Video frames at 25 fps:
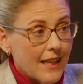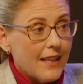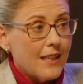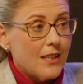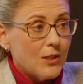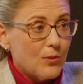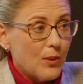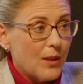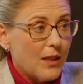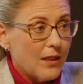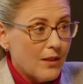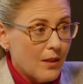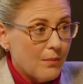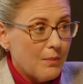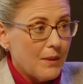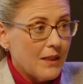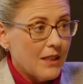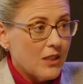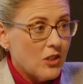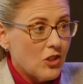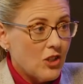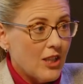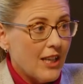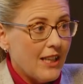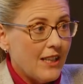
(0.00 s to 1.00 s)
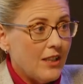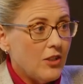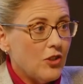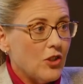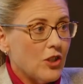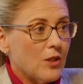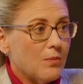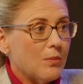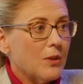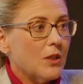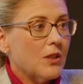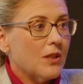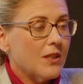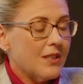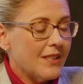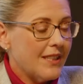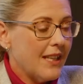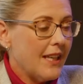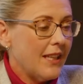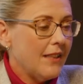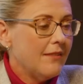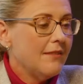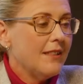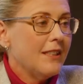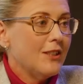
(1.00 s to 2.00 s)
is one of the biggest challenges, because
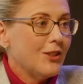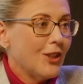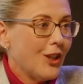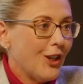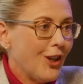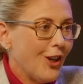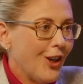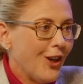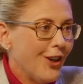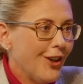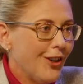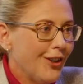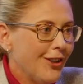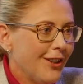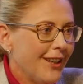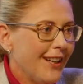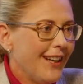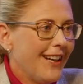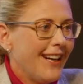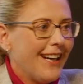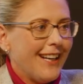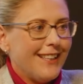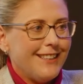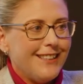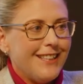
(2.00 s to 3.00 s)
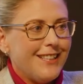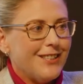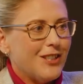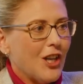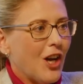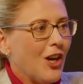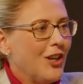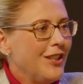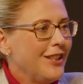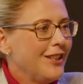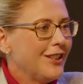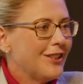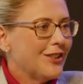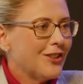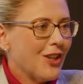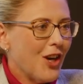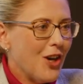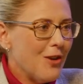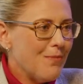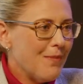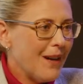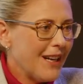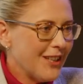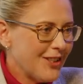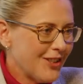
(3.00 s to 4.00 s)
salaries are low and there's only so
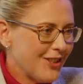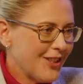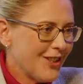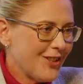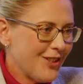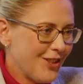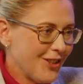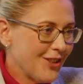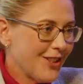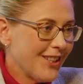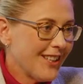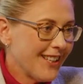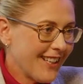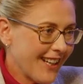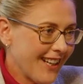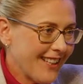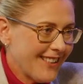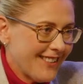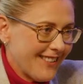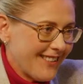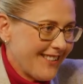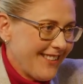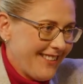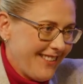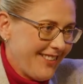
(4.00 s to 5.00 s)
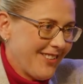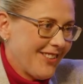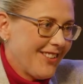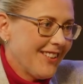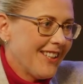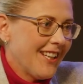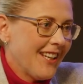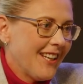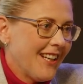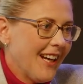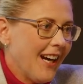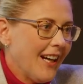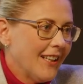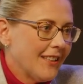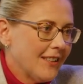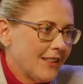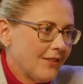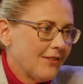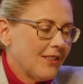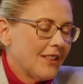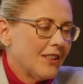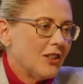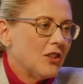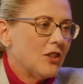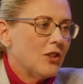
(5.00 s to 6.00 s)
much that you can cut, you can get out of
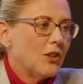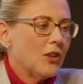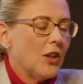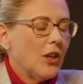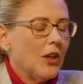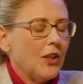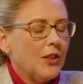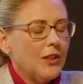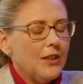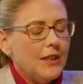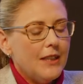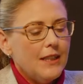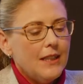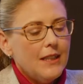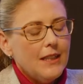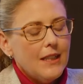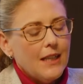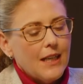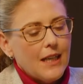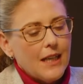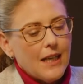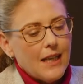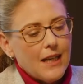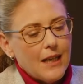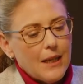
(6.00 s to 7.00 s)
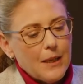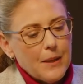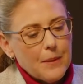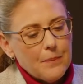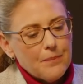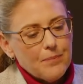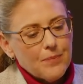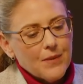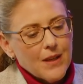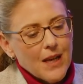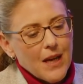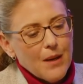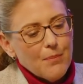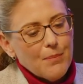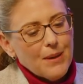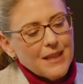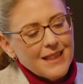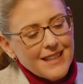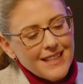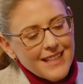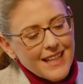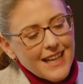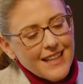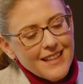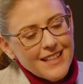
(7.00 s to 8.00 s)
it, you know. But
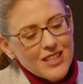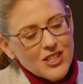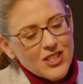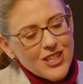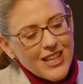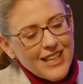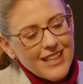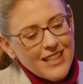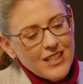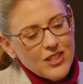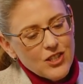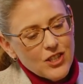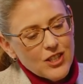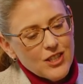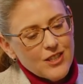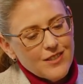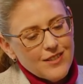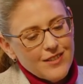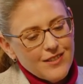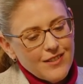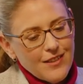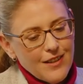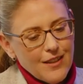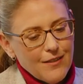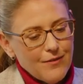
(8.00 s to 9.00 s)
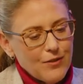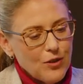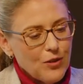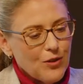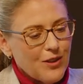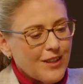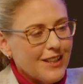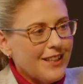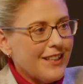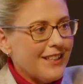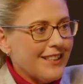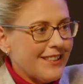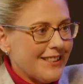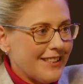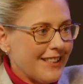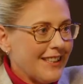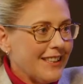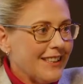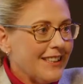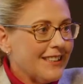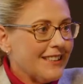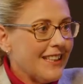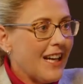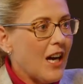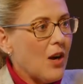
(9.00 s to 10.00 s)
the other challenge is, if you think it's
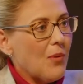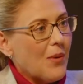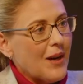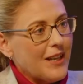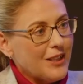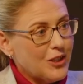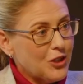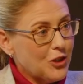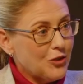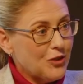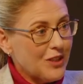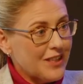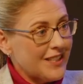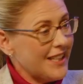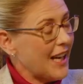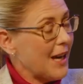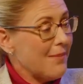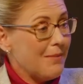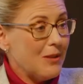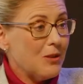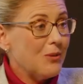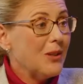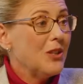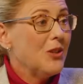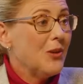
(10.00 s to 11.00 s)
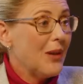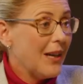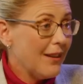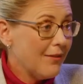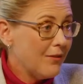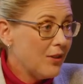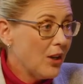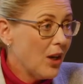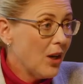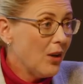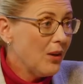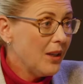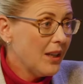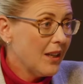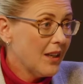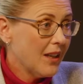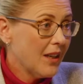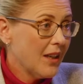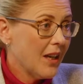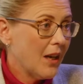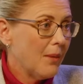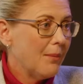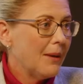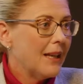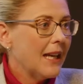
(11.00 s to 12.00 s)
little now, wait till retirement when you have no
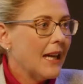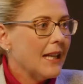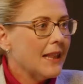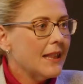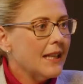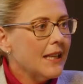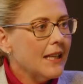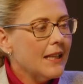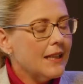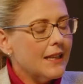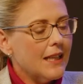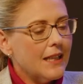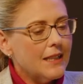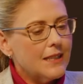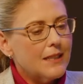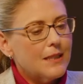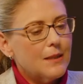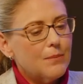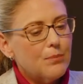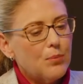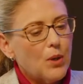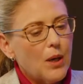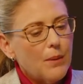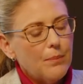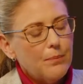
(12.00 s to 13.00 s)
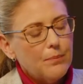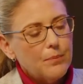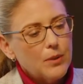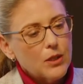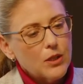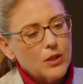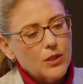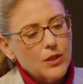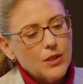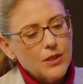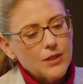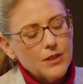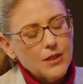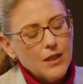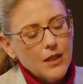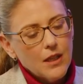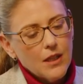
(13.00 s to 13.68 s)
income. And I think that's the problem, because